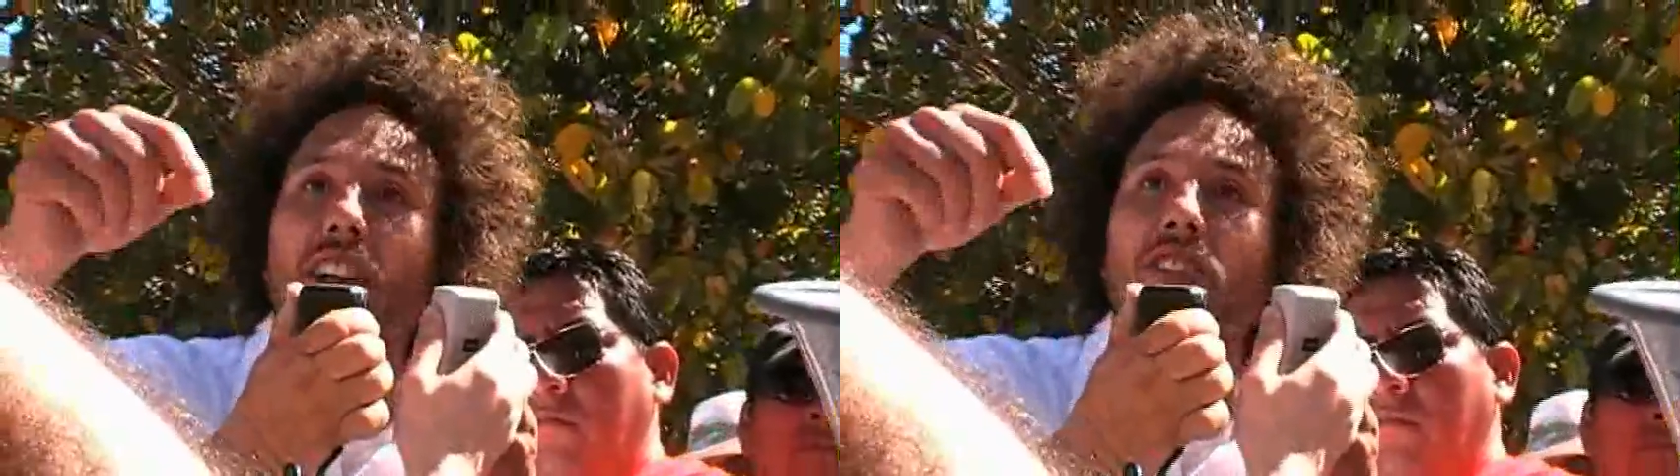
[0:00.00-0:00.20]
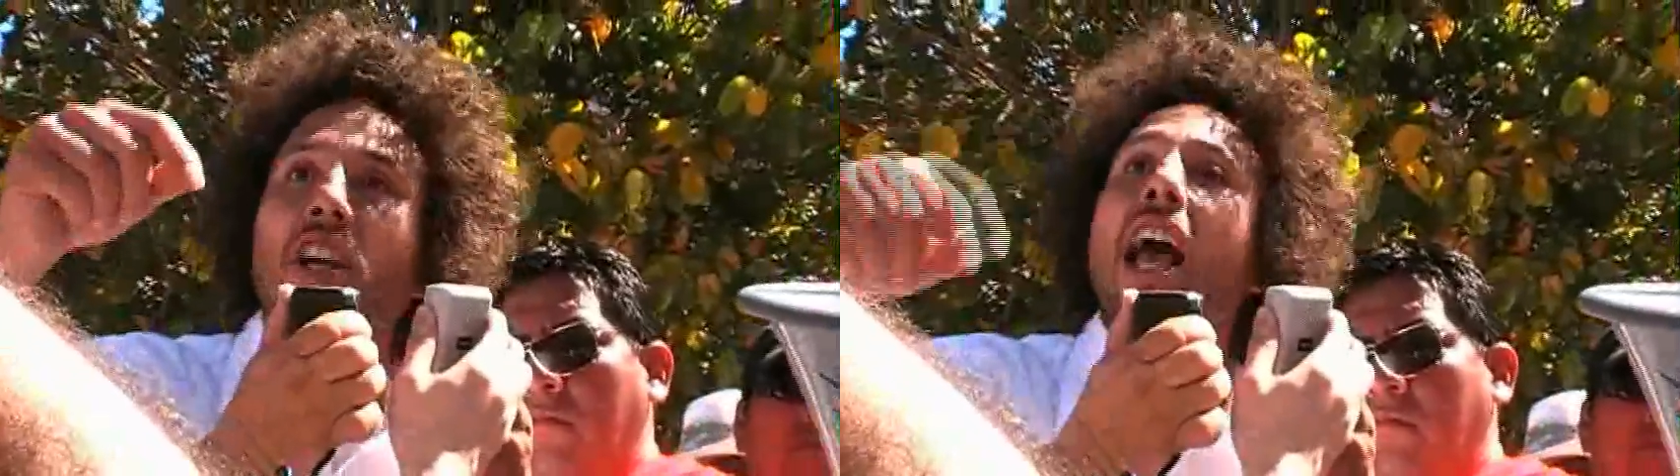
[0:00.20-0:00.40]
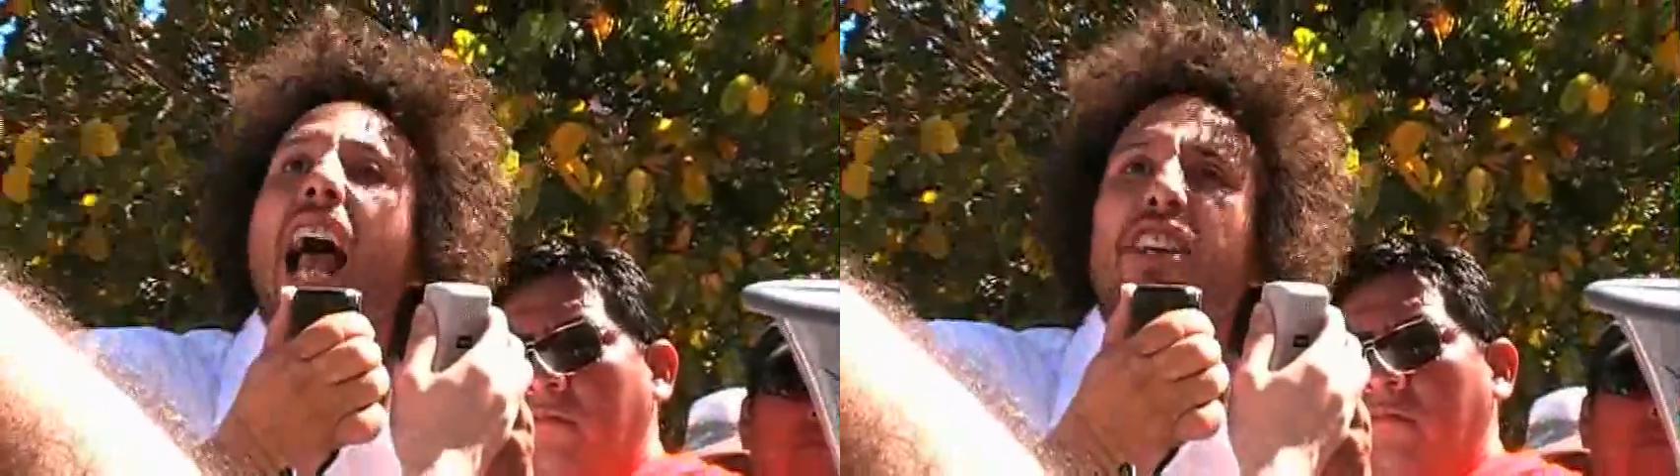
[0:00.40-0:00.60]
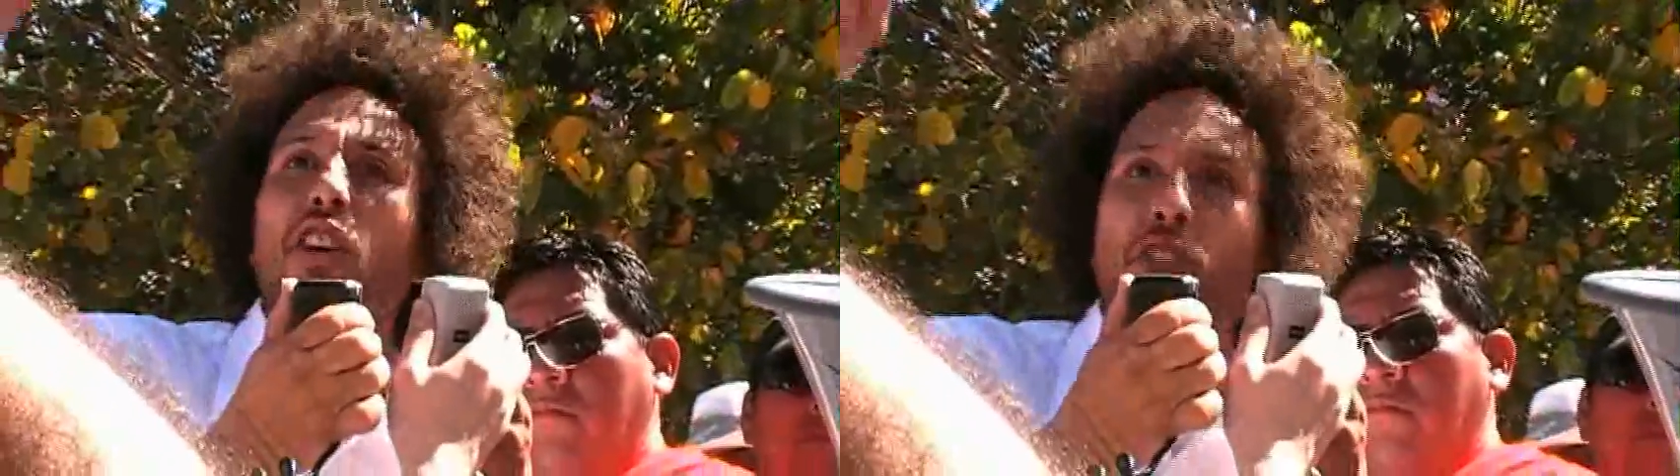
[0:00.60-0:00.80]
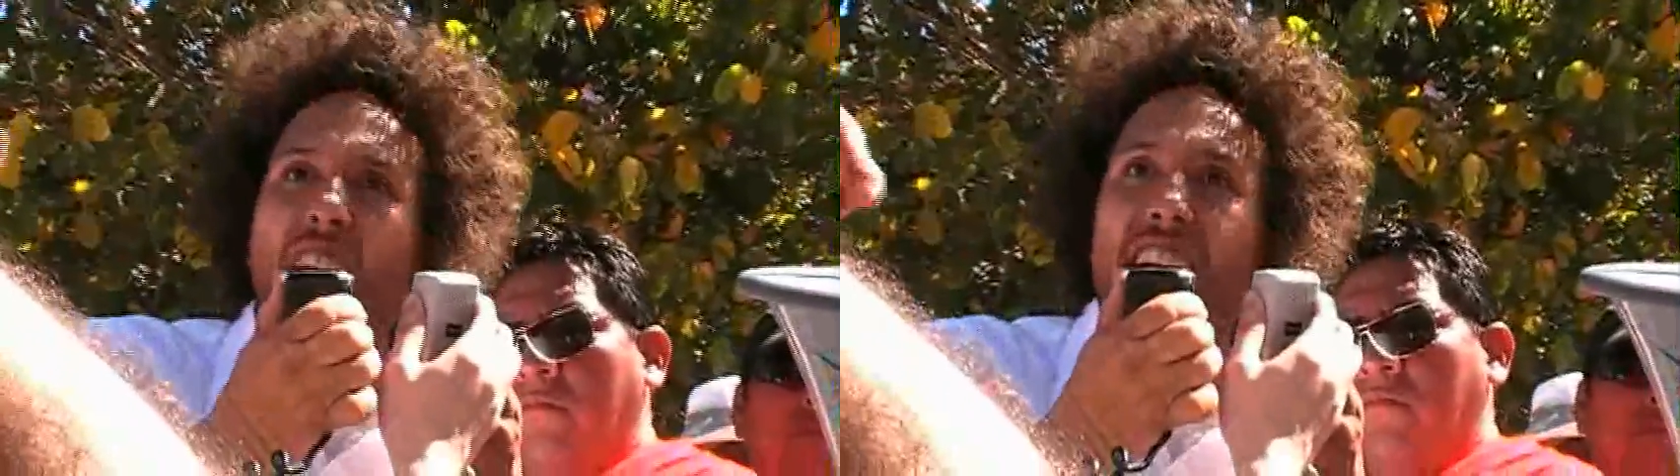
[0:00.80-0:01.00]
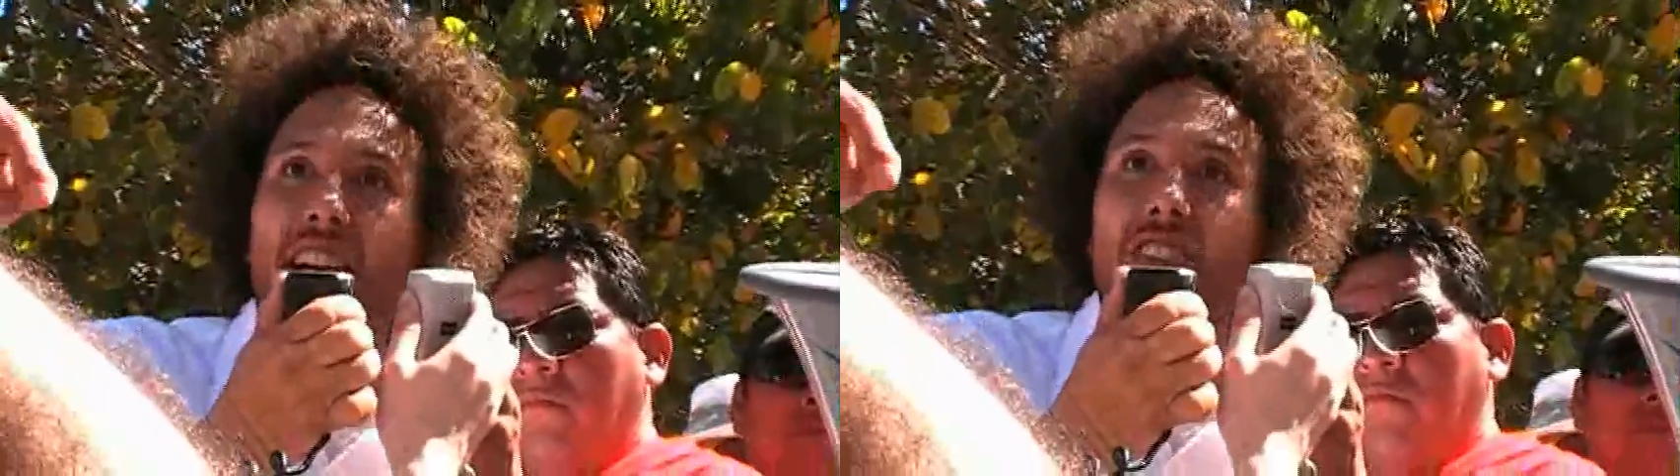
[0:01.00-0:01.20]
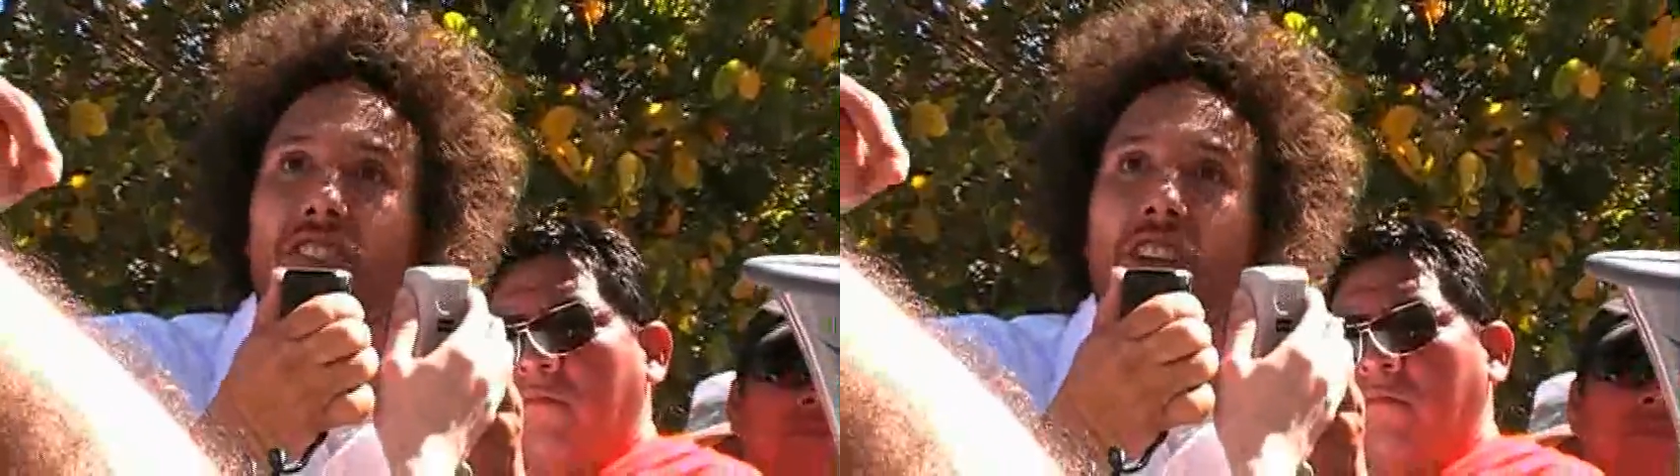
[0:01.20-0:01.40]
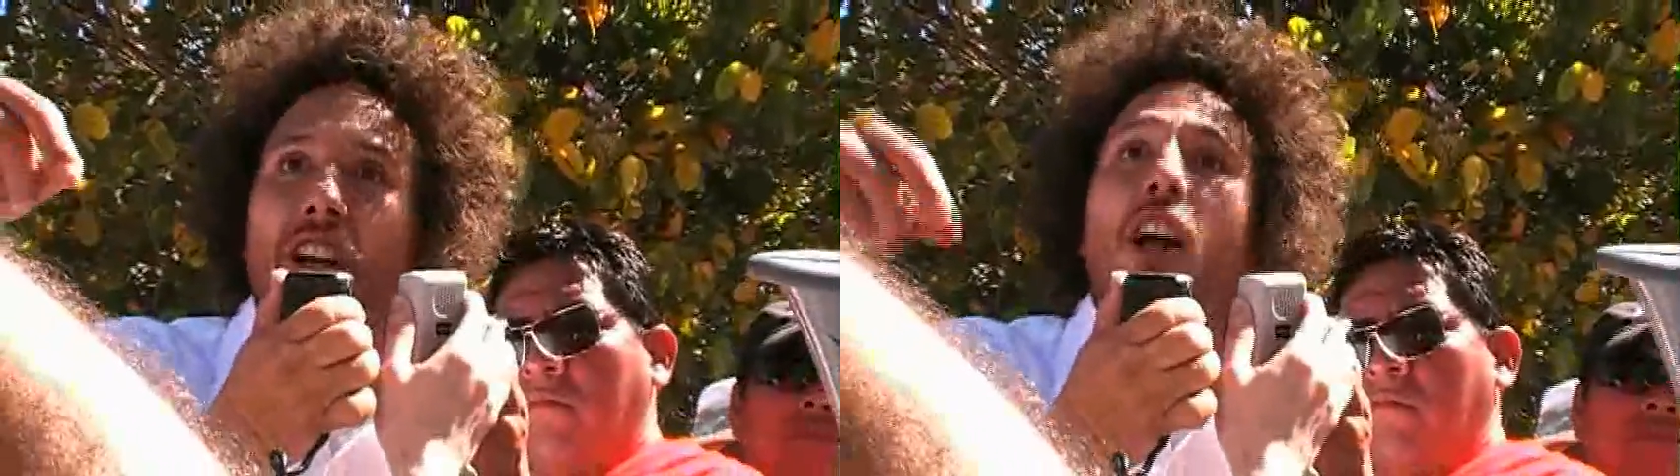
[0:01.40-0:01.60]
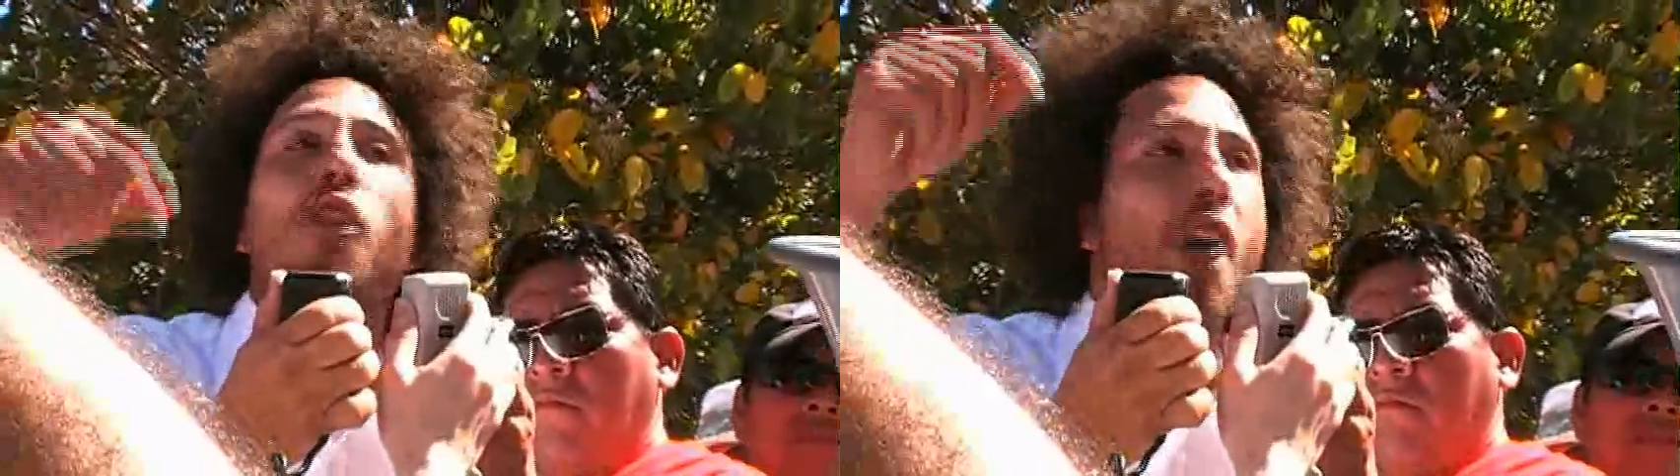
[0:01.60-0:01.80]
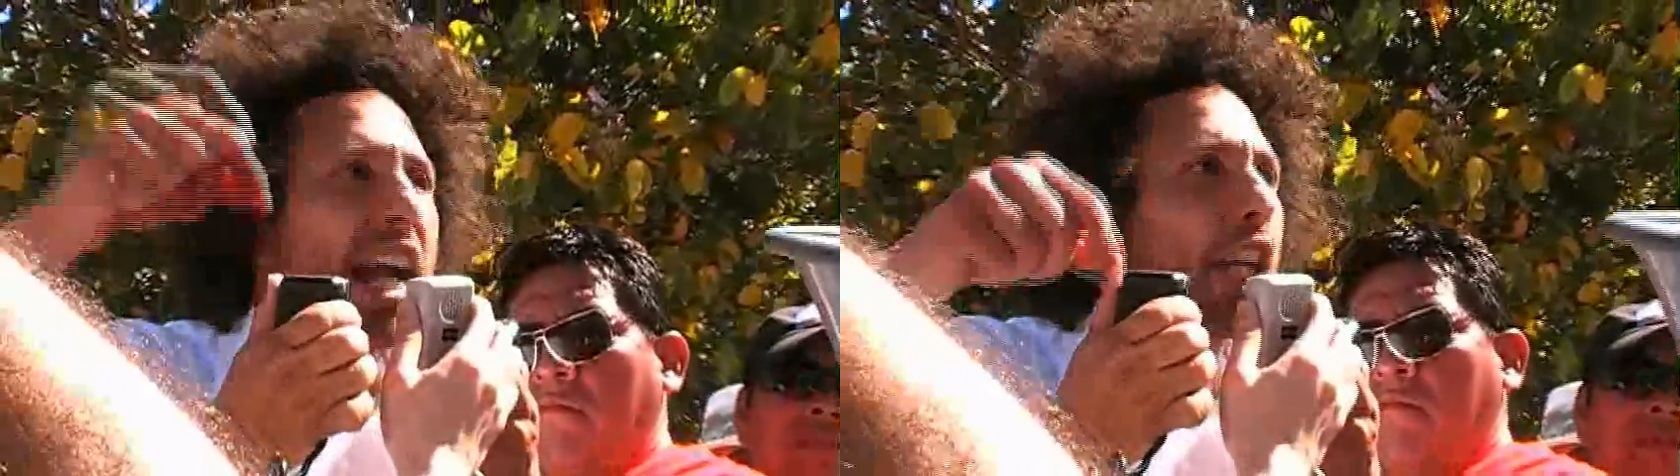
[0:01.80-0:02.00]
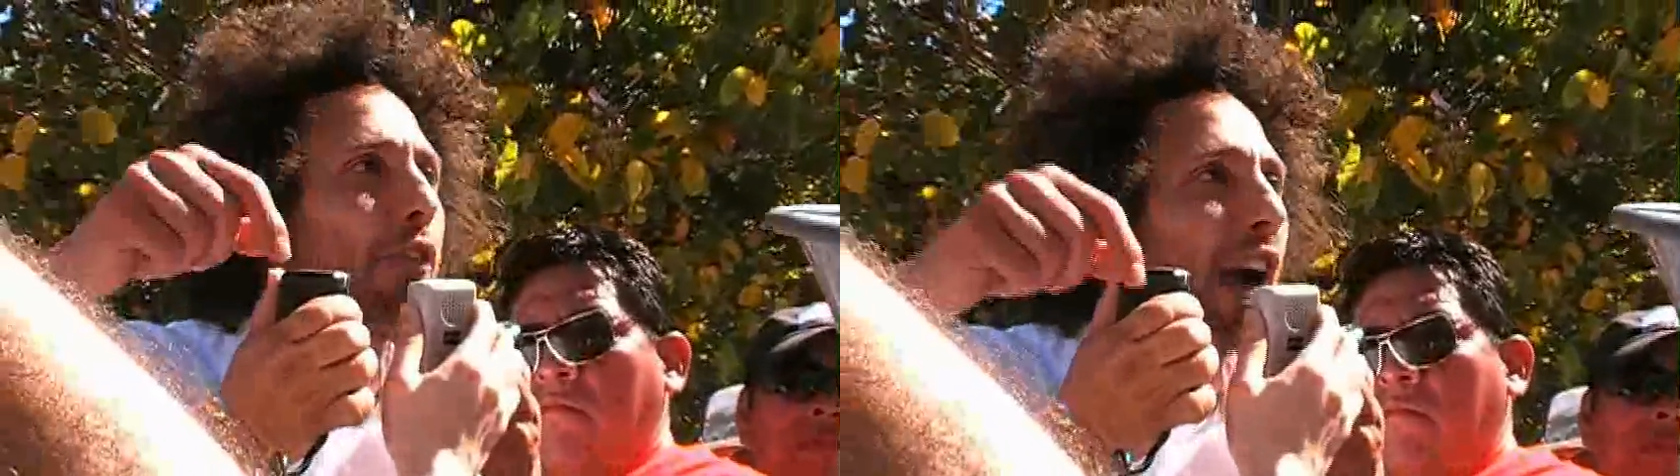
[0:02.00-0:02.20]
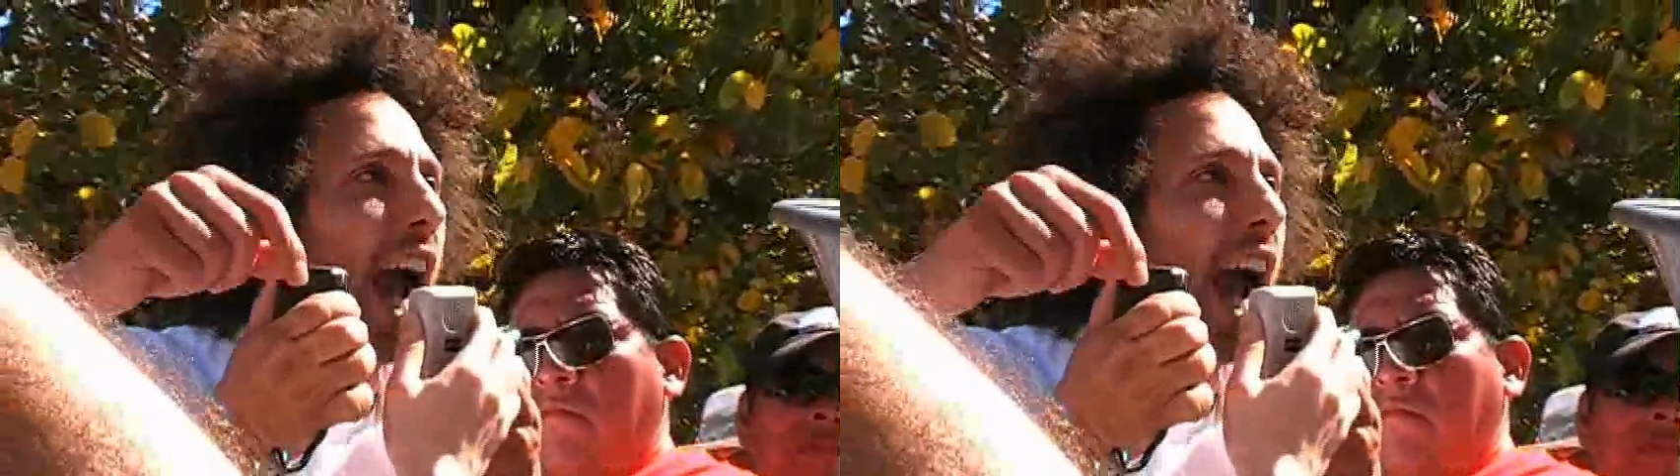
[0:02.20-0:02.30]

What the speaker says: us and divide us. Thank you for